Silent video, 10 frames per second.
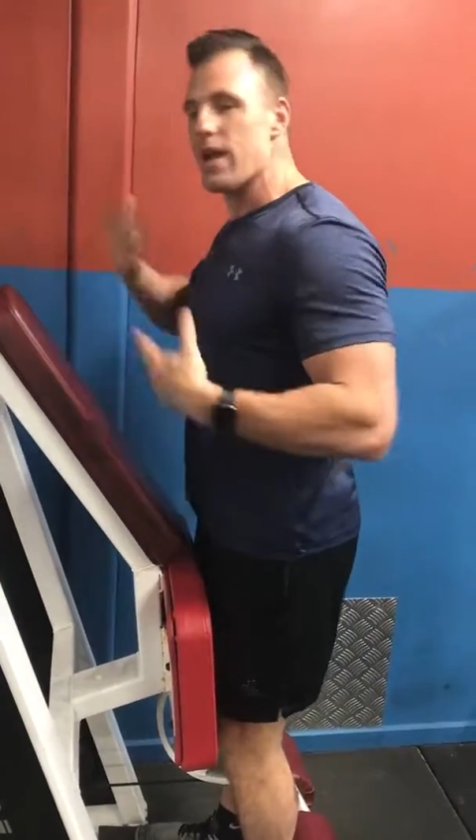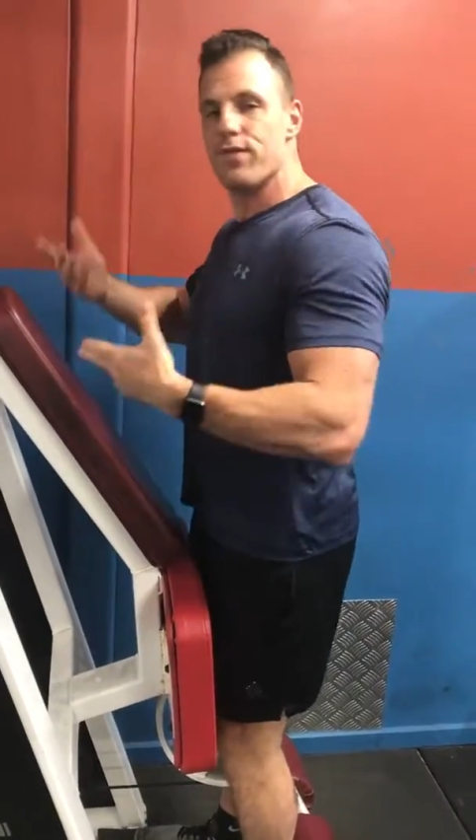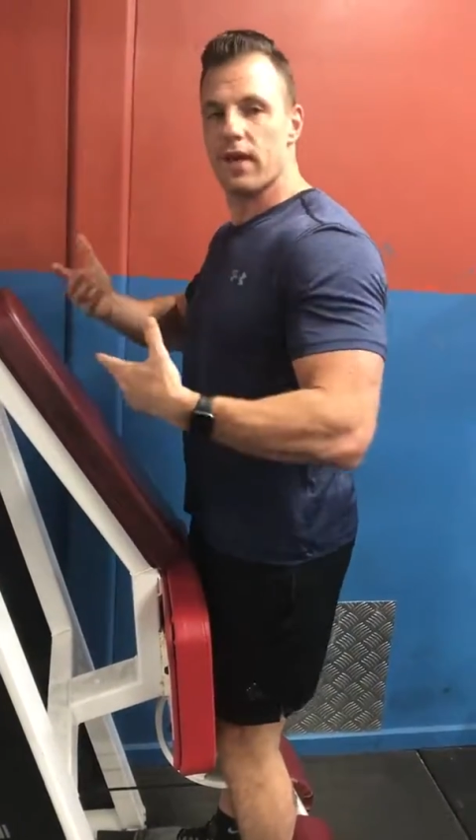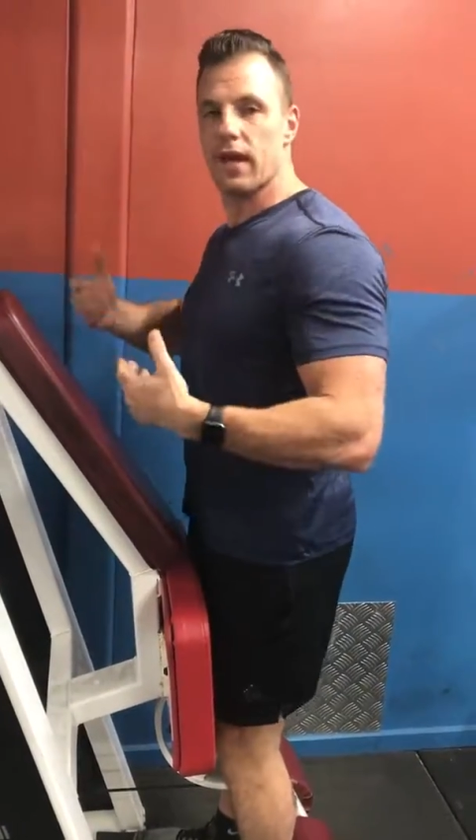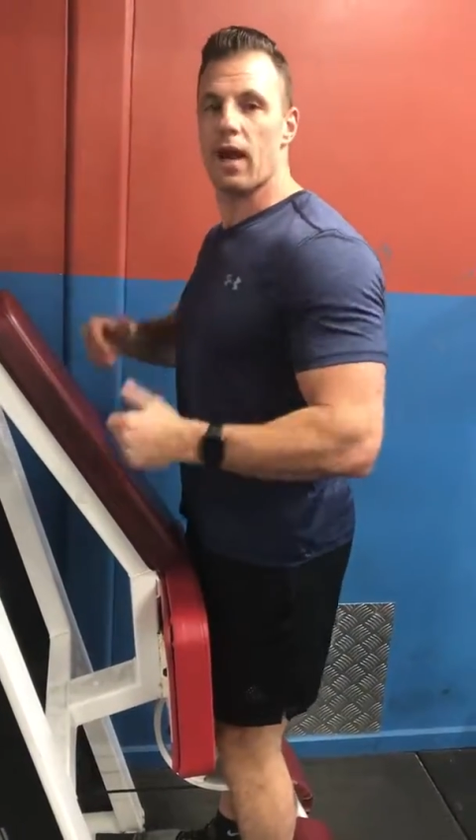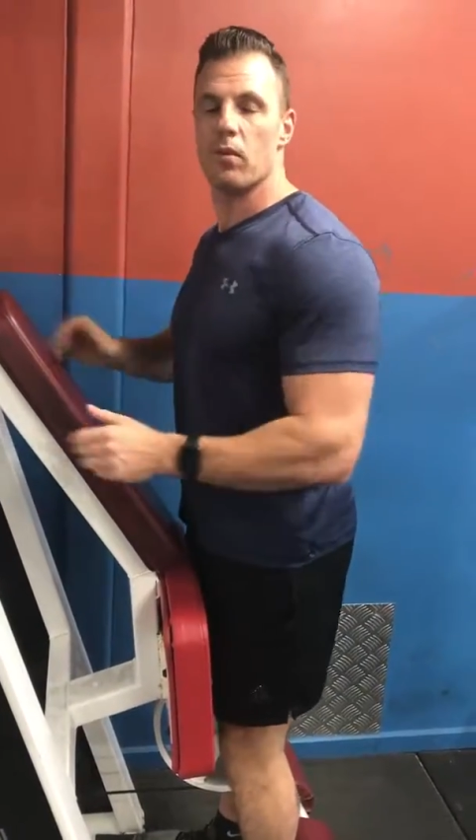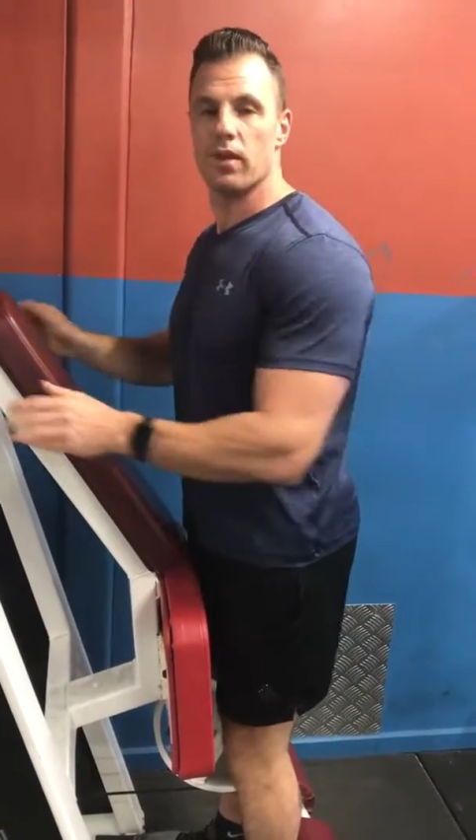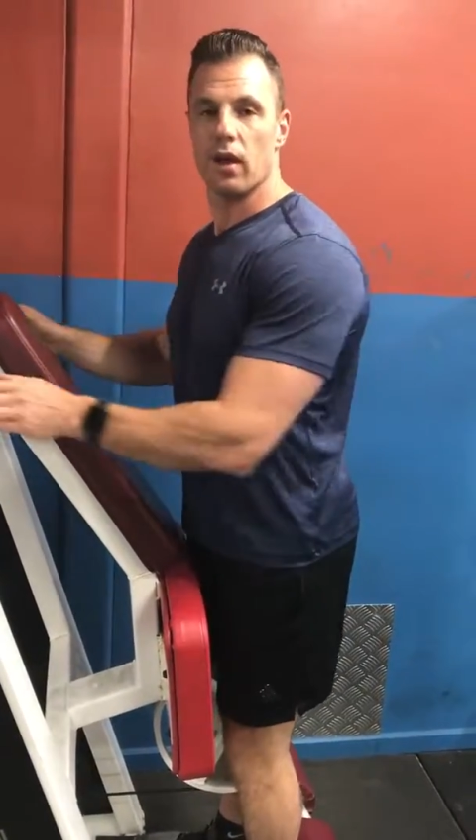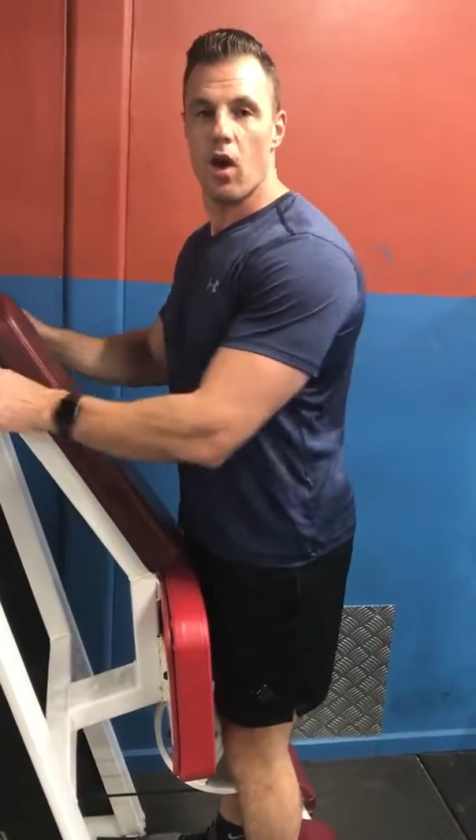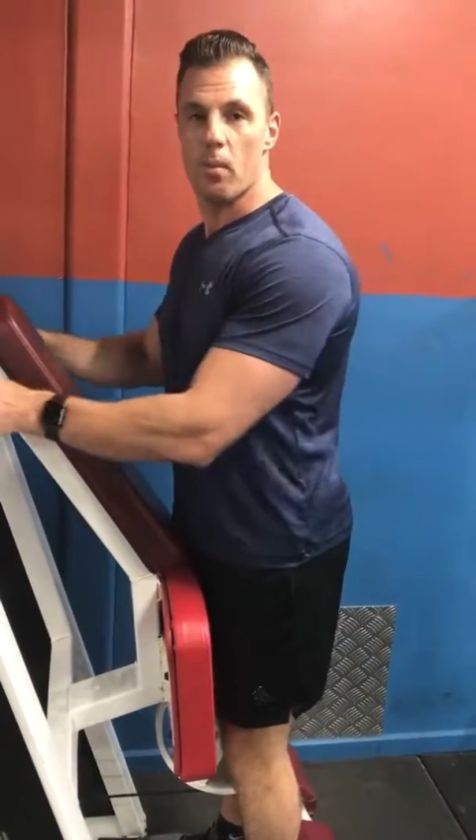reefing it up
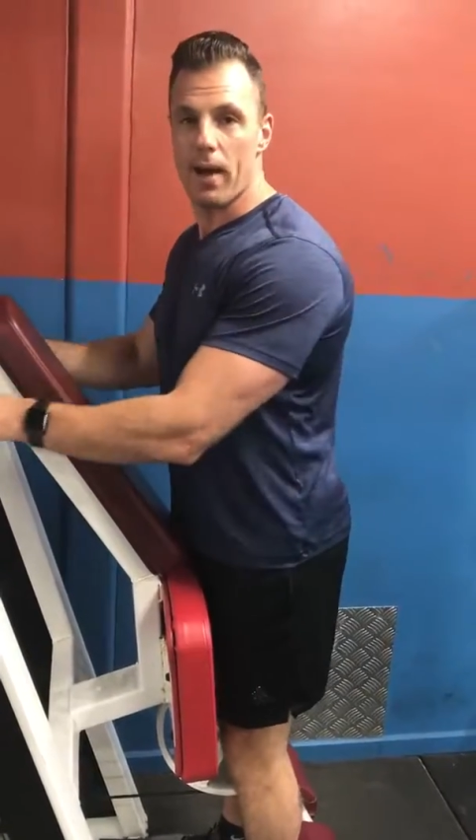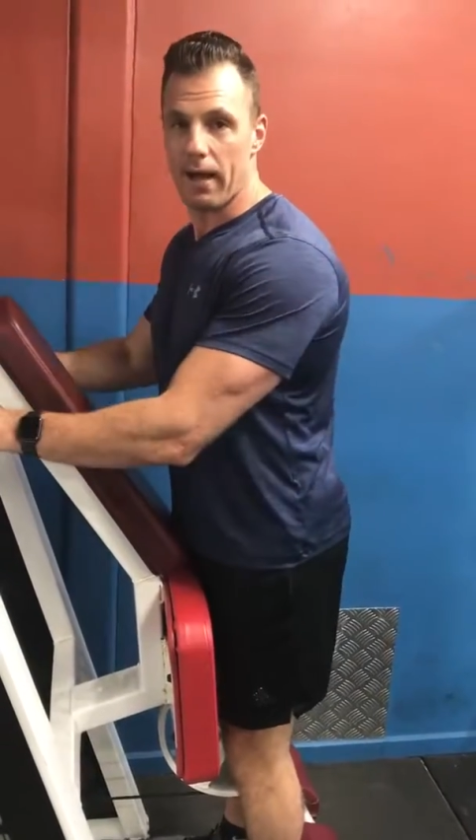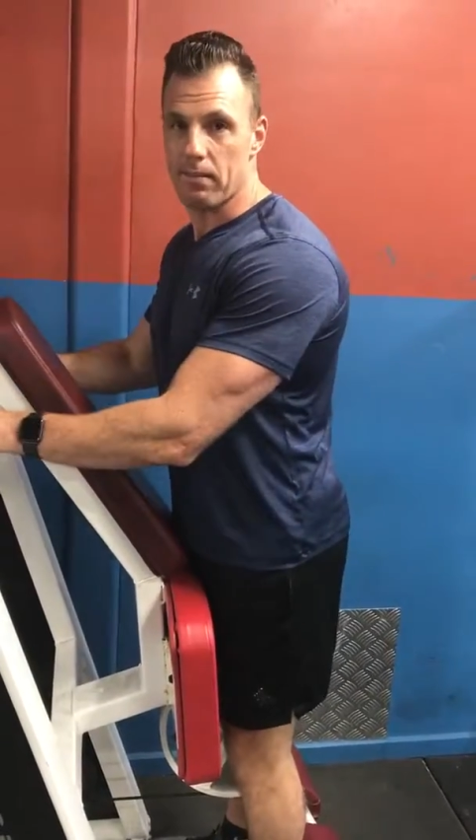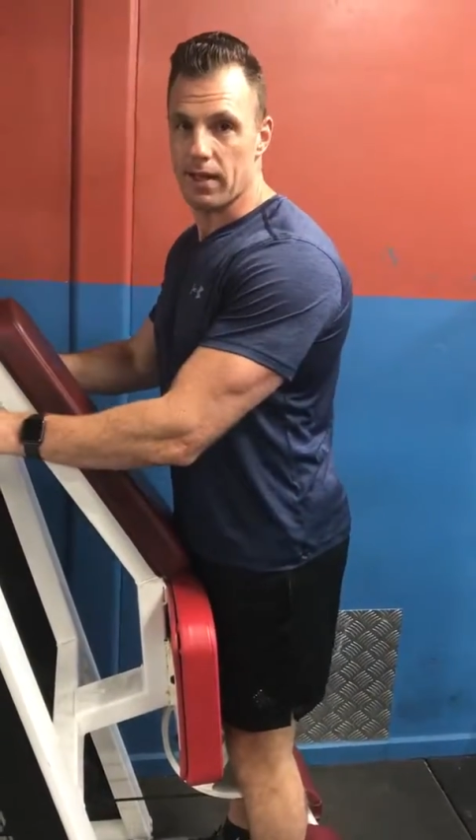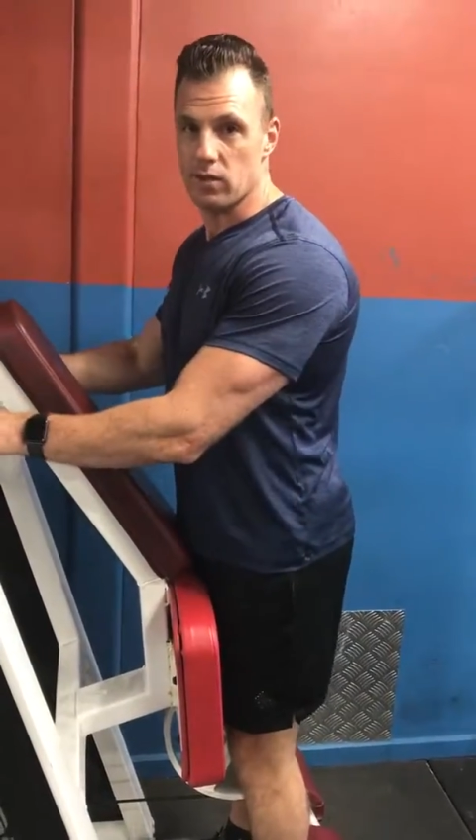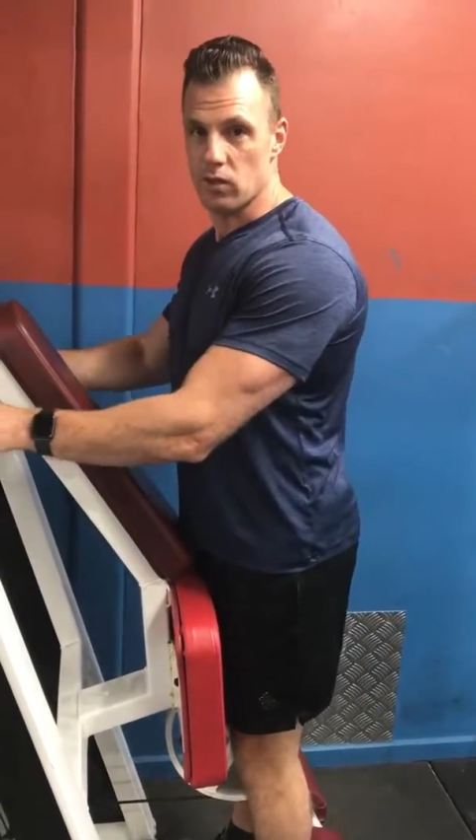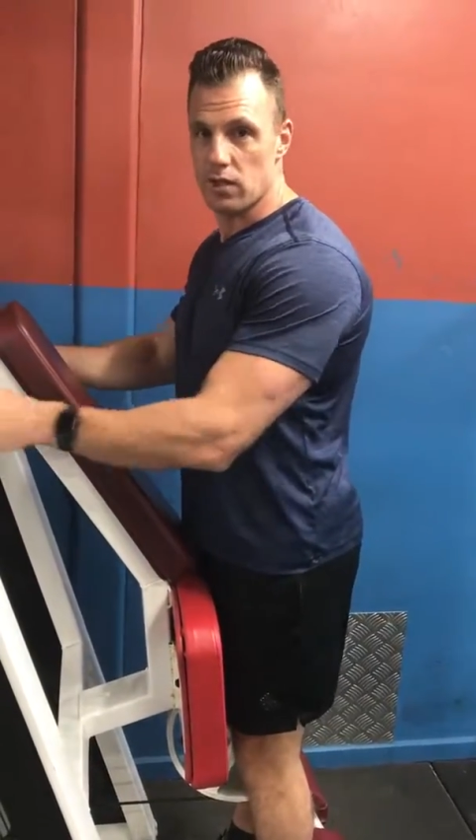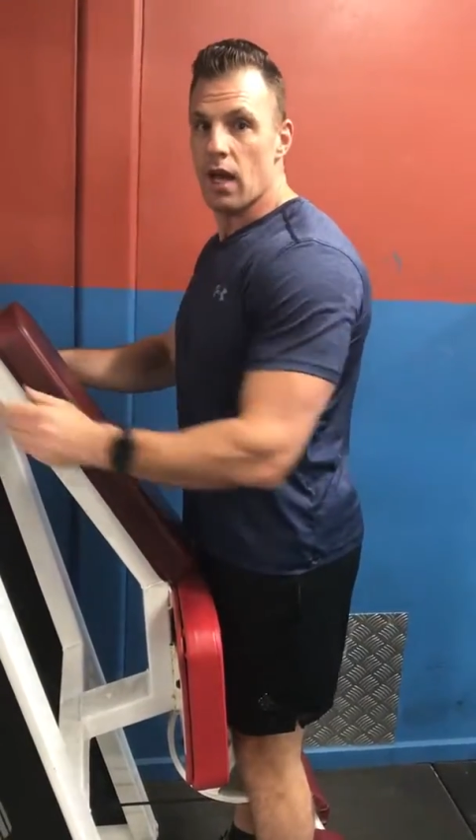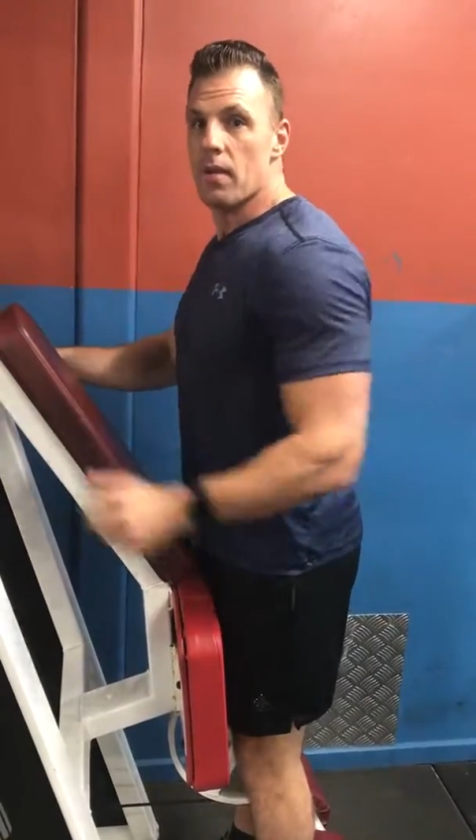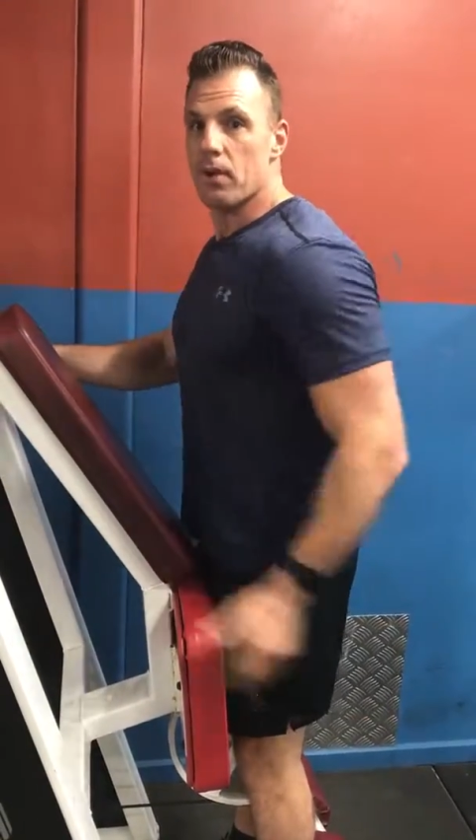with the lower back muscles,